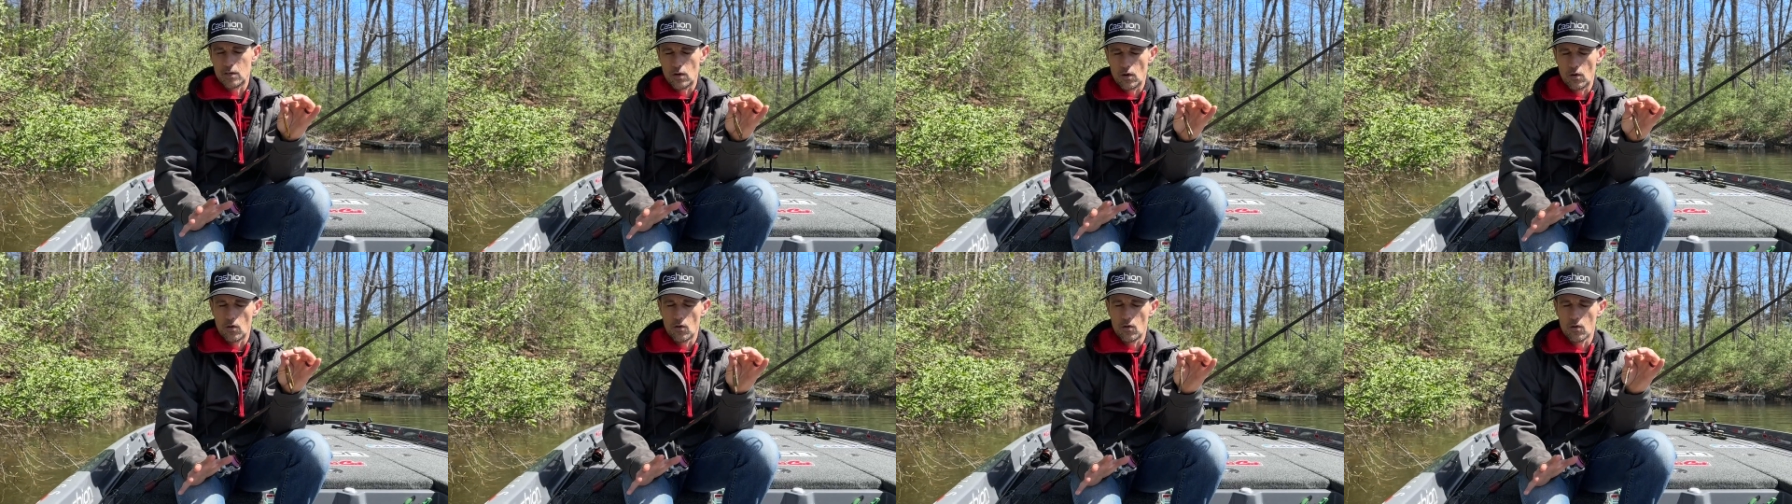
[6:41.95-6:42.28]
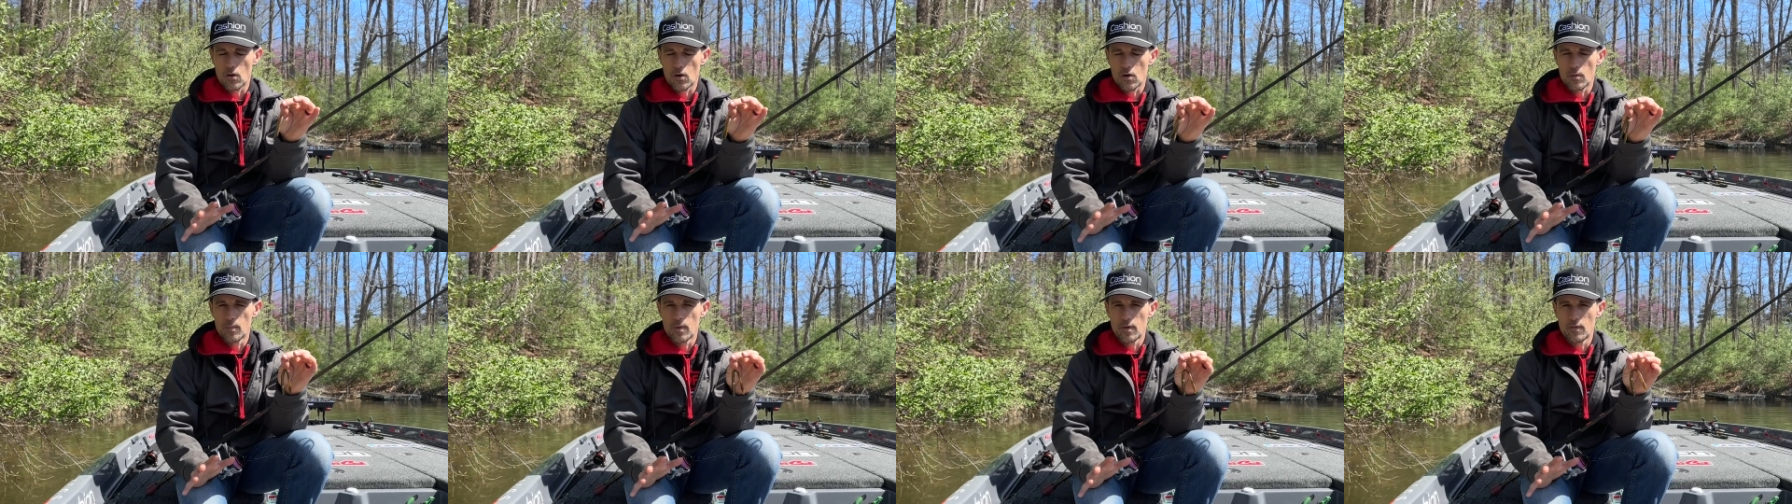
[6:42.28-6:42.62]
all
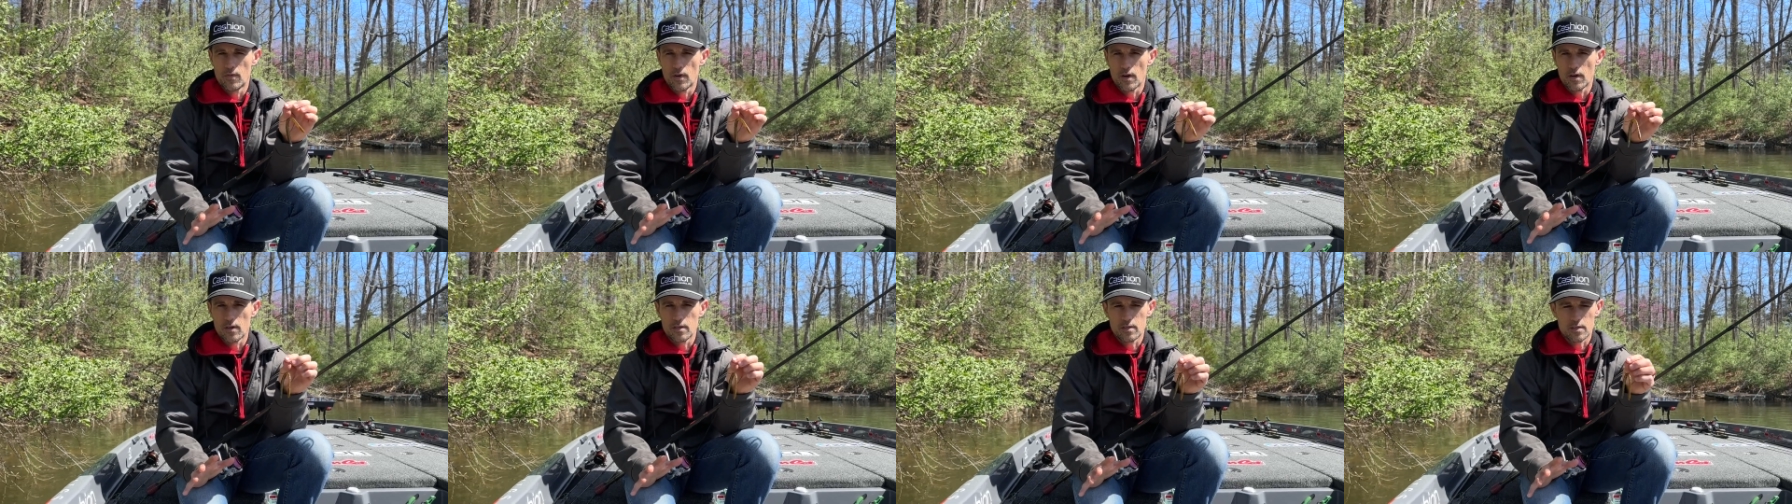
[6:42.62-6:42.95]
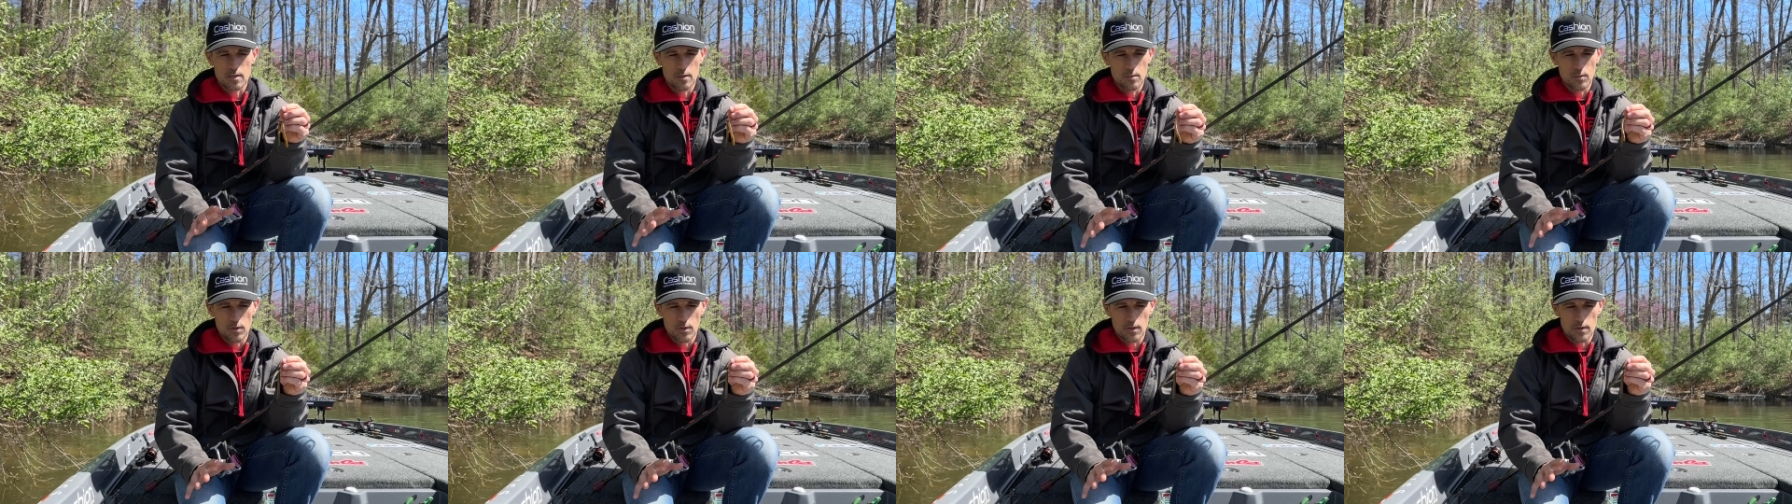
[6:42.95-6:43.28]
going to be very
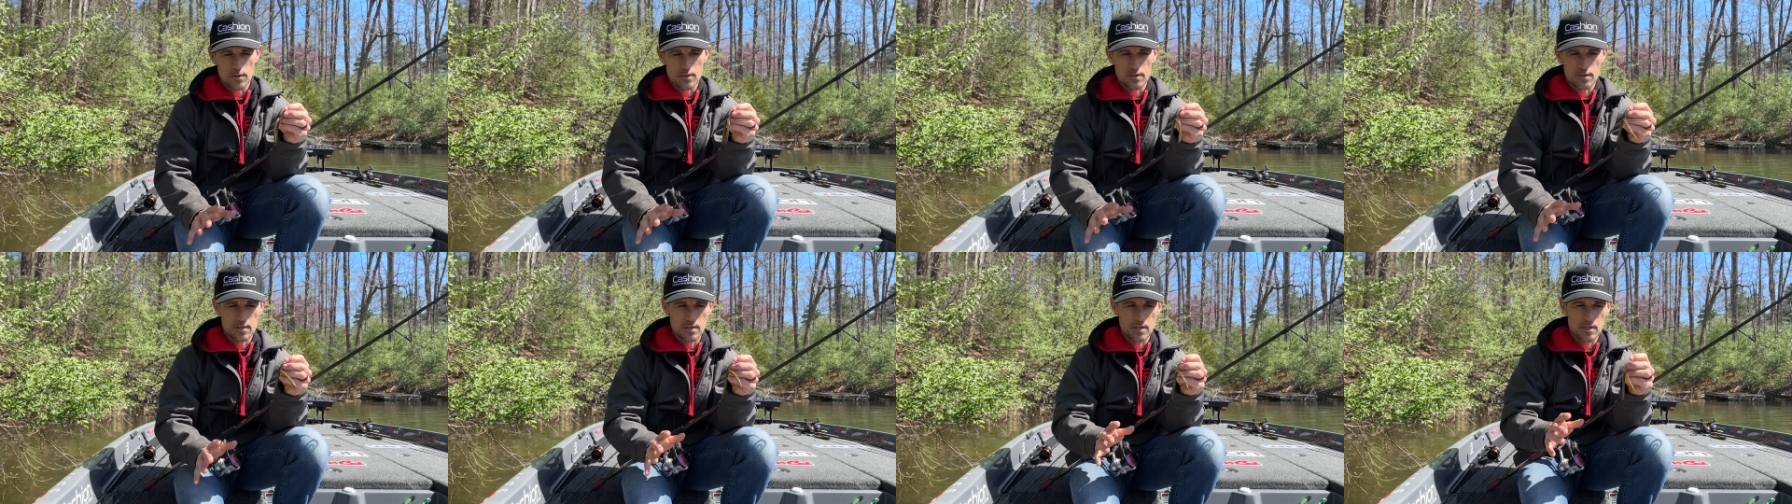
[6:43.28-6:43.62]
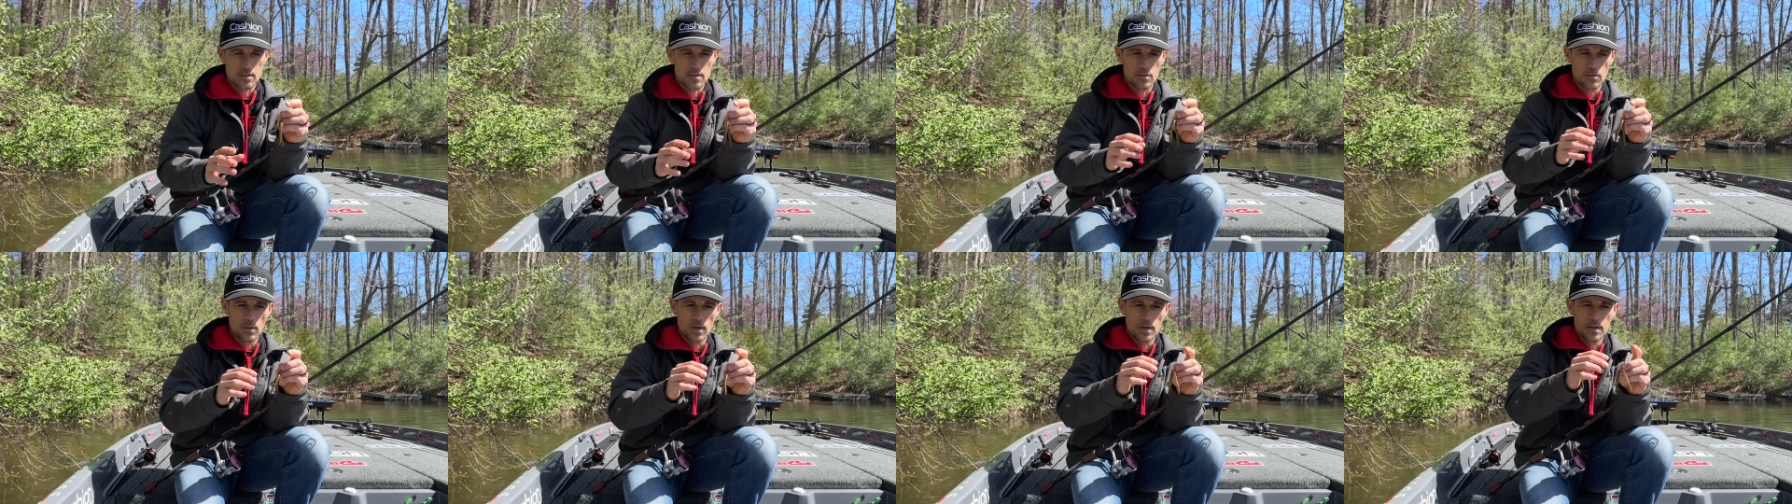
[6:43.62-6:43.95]
similar
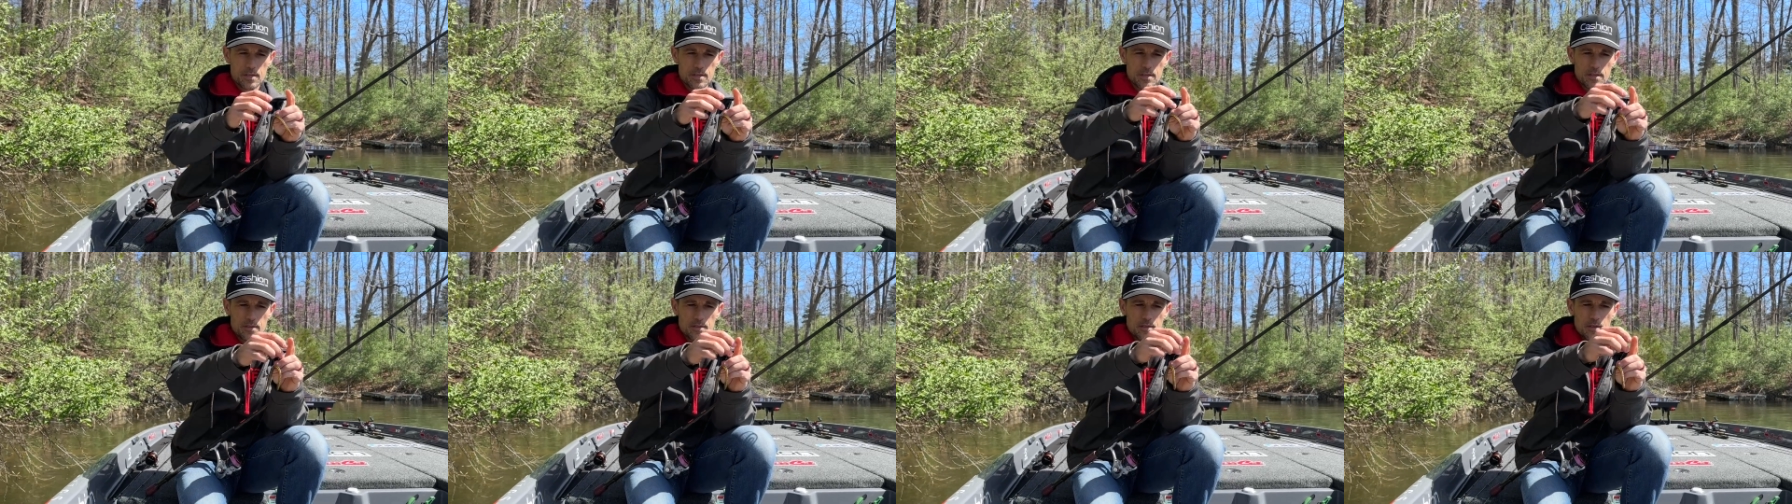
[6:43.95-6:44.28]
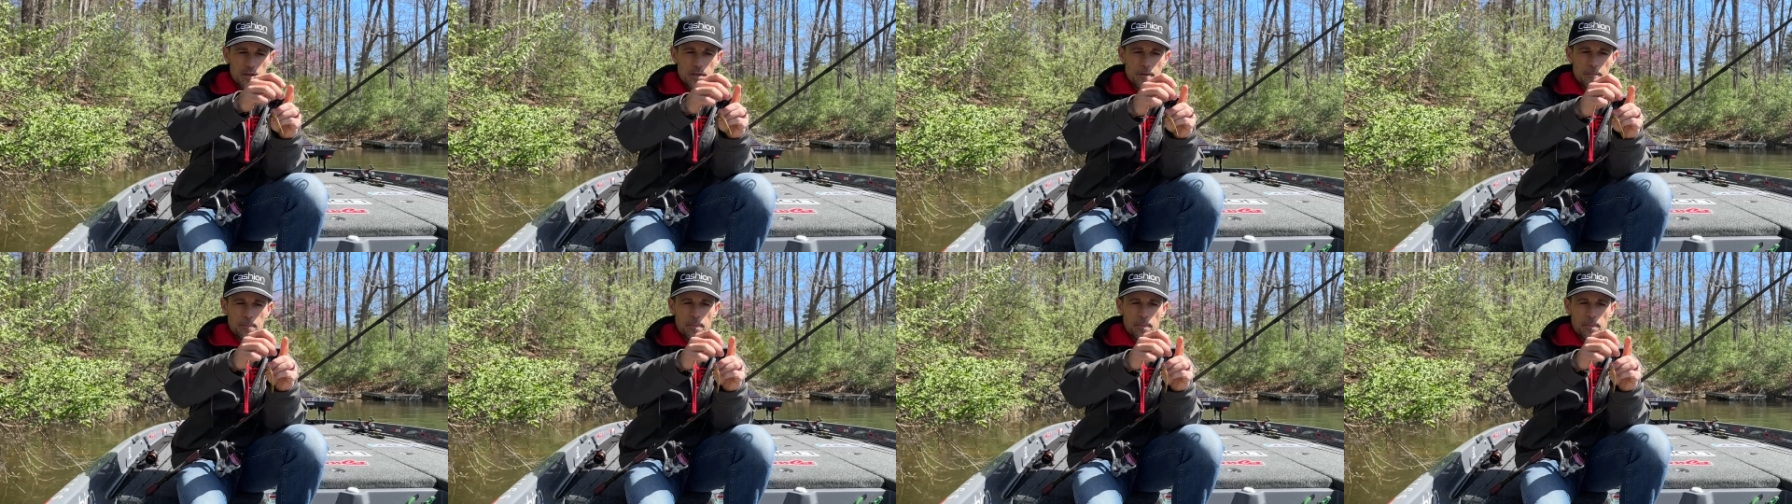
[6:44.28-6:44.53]
situations.